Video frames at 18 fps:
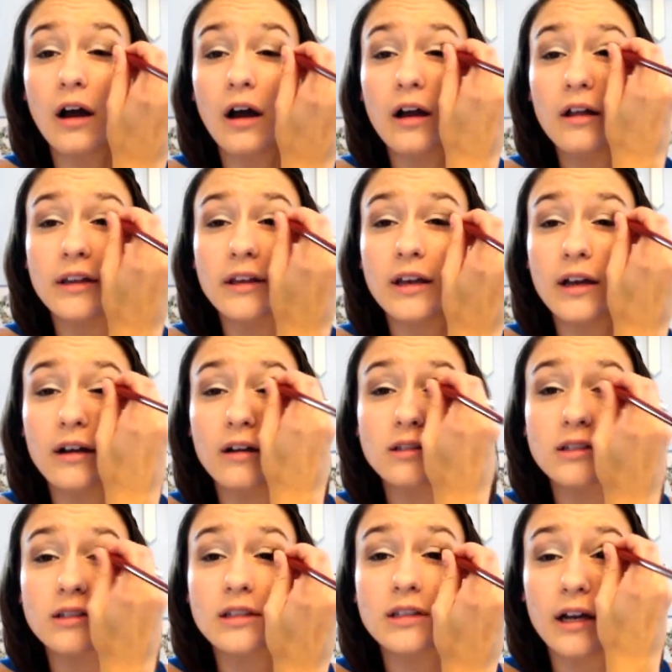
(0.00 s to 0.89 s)
on the
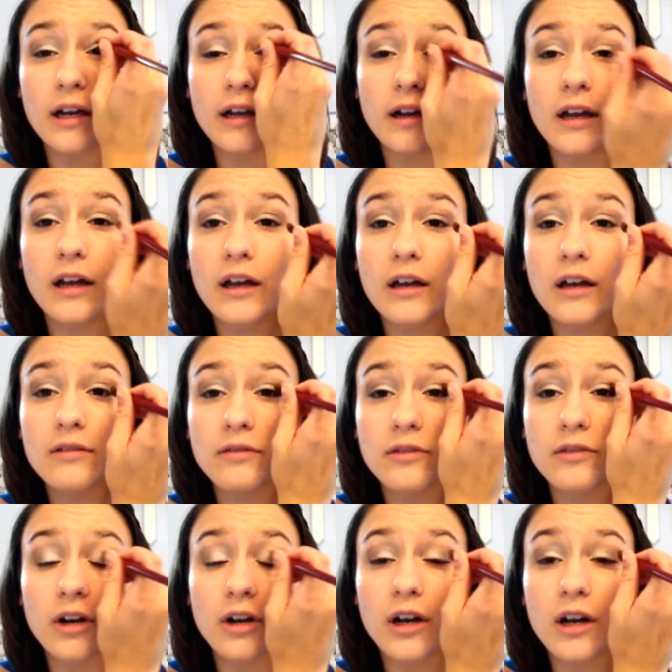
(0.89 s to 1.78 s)
outside half
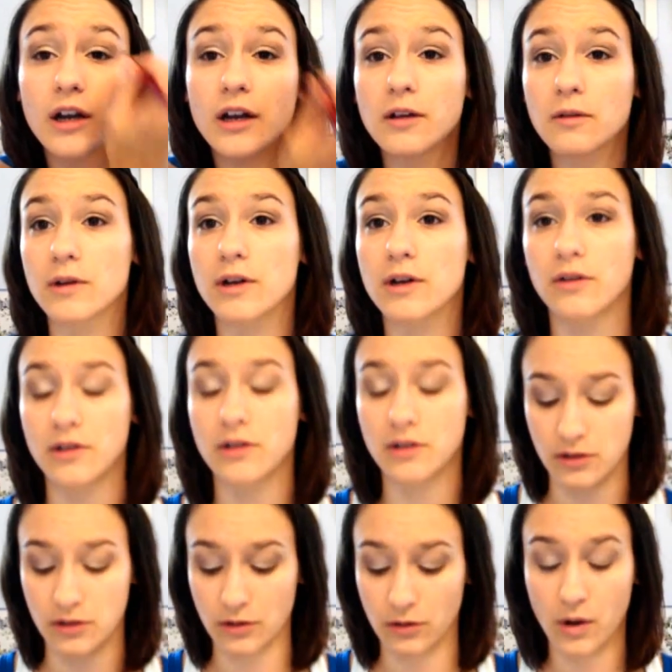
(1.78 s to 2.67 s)
of your eye, we are going
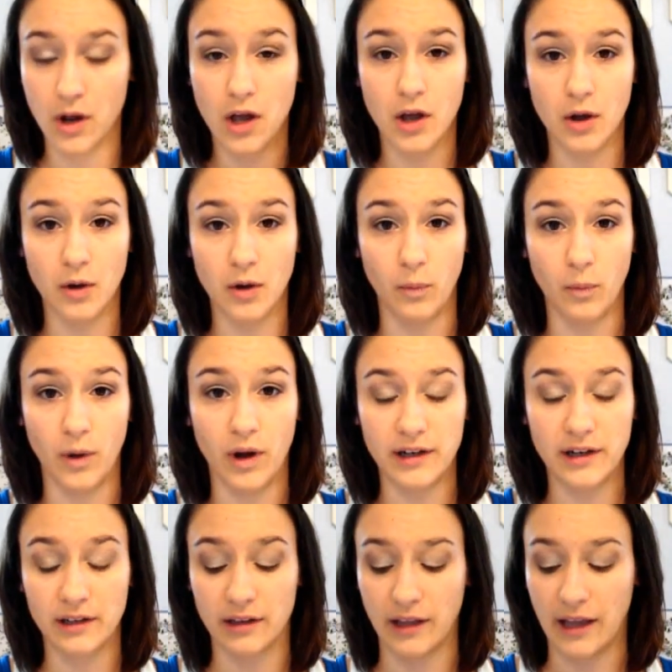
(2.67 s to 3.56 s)
to do
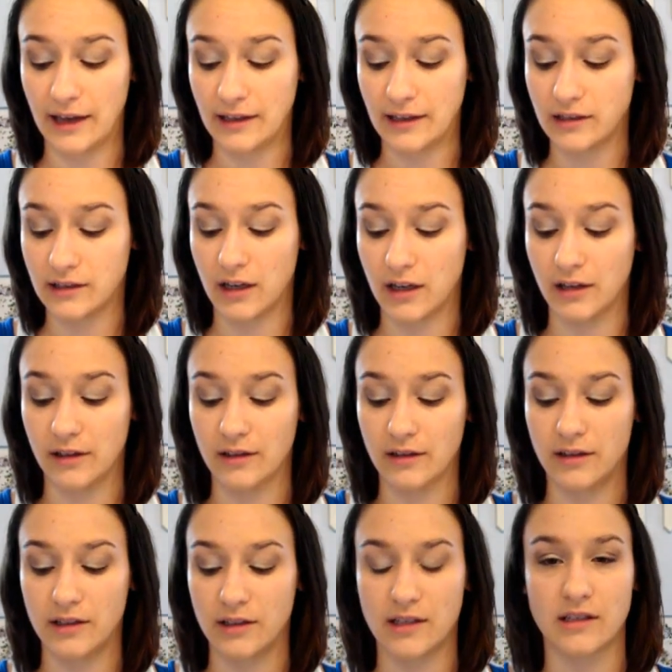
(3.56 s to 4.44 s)
one last color.
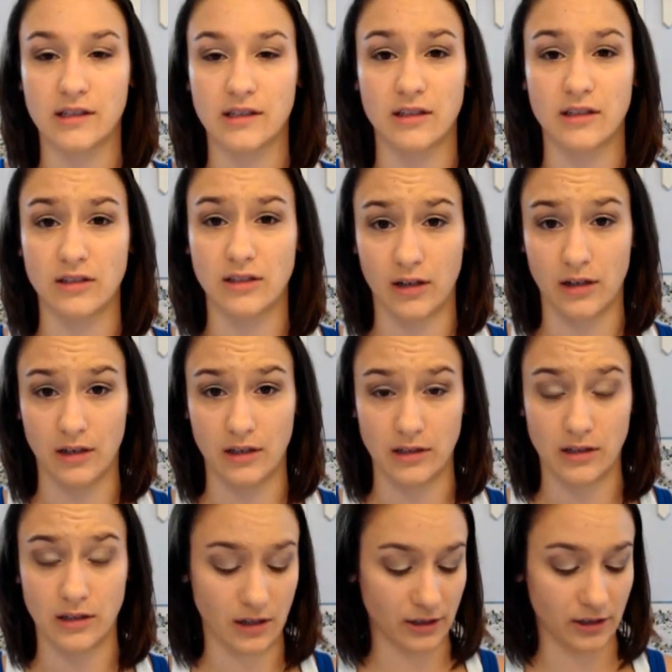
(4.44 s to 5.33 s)
This is the
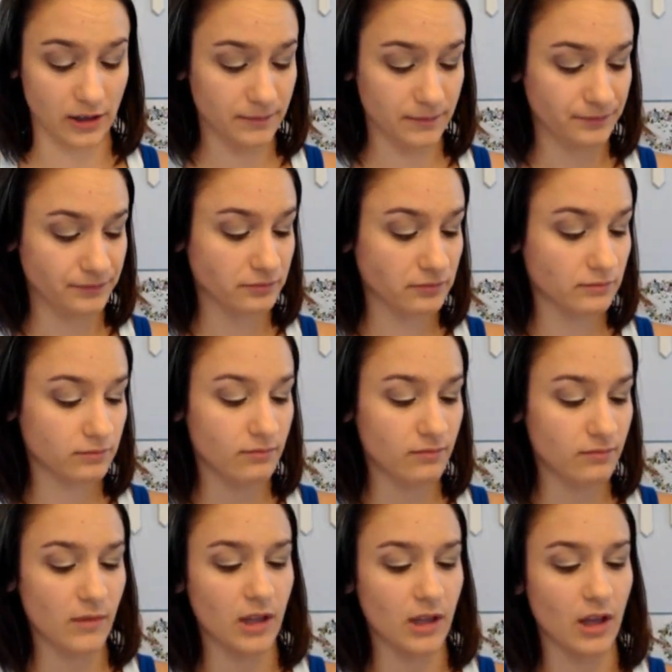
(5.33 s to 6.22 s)
darkest color.
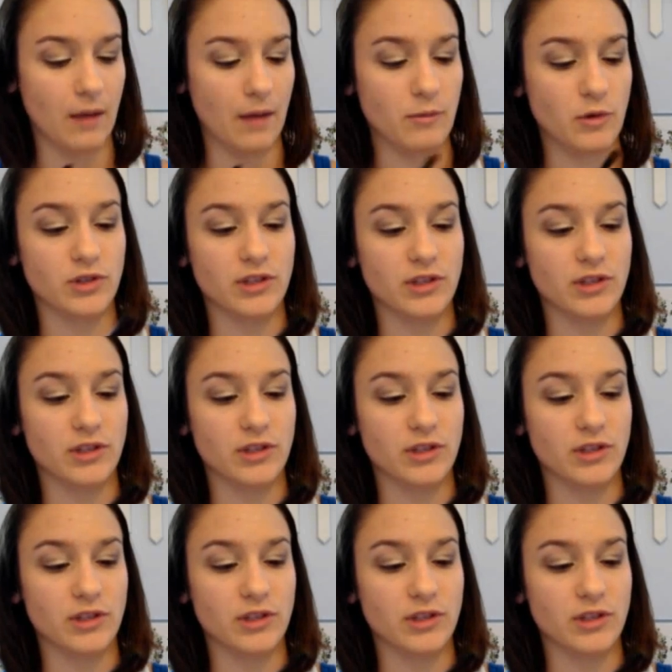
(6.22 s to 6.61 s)
I'm